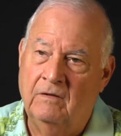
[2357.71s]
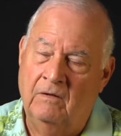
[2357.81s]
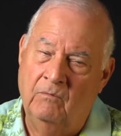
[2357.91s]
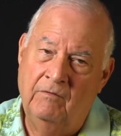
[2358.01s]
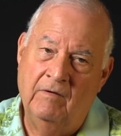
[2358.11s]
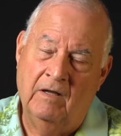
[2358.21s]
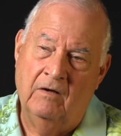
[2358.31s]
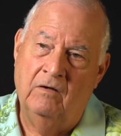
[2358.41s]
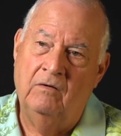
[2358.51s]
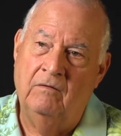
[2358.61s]
and we've got
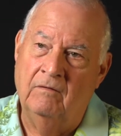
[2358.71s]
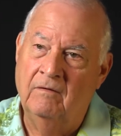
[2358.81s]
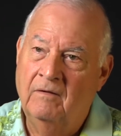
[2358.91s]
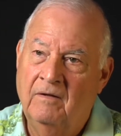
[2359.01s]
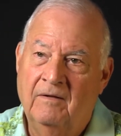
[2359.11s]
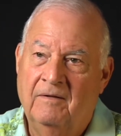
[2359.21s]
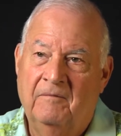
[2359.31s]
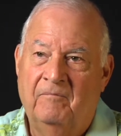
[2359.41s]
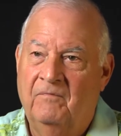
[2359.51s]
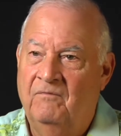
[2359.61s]

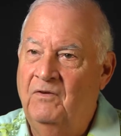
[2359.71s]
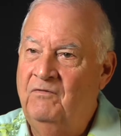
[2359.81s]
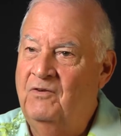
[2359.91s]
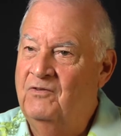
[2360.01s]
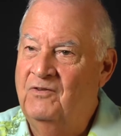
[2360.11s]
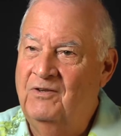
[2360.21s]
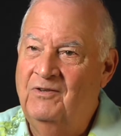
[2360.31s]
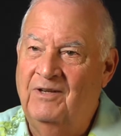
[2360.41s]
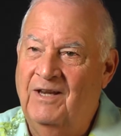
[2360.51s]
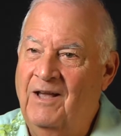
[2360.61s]
150 or
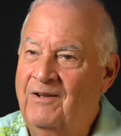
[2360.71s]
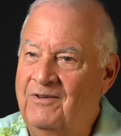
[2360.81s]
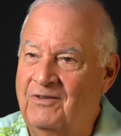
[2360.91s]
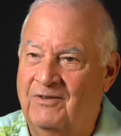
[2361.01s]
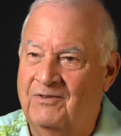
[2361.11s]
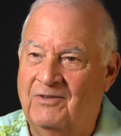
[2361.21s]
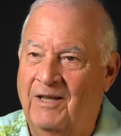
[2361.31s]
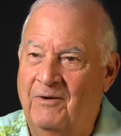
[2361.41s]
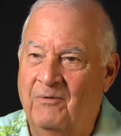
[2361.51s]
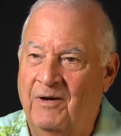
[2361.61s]
60 counties in the
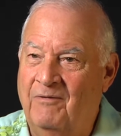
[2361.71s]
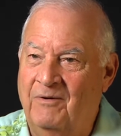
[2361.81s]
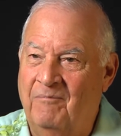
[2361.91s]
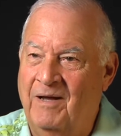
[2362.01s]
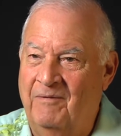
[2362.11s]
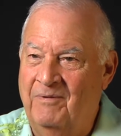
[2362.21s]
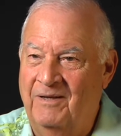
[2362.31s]
state, whatever it might be.